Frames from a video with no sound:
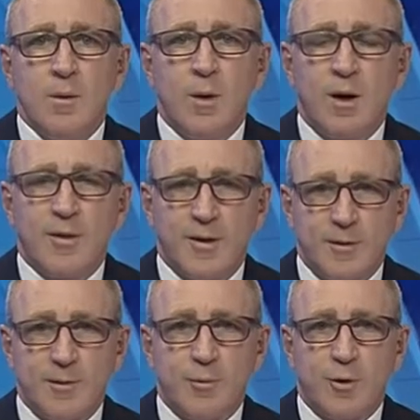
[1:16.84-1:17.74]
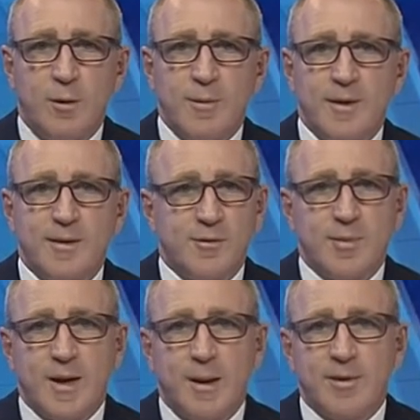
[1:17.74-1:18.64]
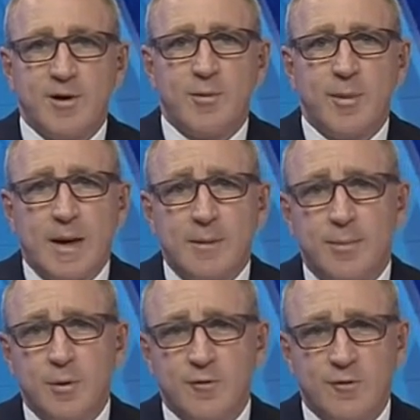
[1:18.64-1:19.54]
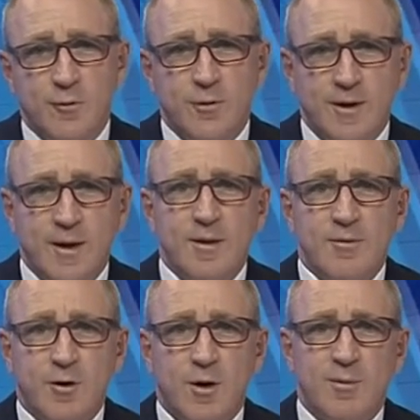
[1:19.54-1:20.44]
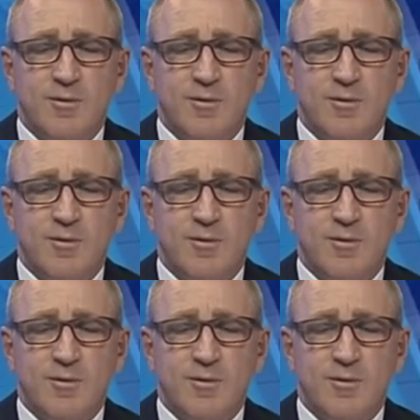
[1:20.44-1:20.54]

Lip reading: Well, I think the Prime Minister would be happy to debate Bill Shorten any time.